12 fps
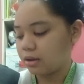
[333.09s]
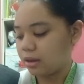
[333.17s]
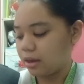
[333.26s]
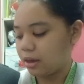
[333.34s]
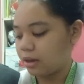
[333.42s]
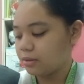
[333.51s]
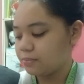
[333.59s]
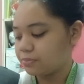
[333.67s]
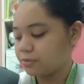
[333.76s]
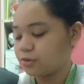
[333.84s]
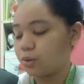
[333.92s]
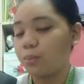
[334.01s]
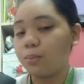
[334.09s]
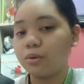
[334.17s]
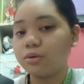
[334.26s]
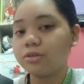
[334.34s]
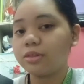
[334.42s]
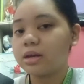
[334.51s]
Okay. So
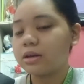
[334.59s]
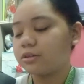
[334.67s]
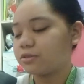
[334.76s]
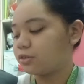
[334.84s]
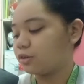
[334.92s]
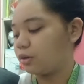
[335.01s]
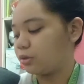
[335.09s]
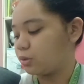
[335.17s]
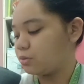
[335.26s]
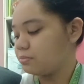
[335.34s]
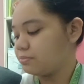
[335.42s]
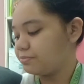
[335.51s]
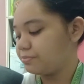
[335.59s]
both scrotum.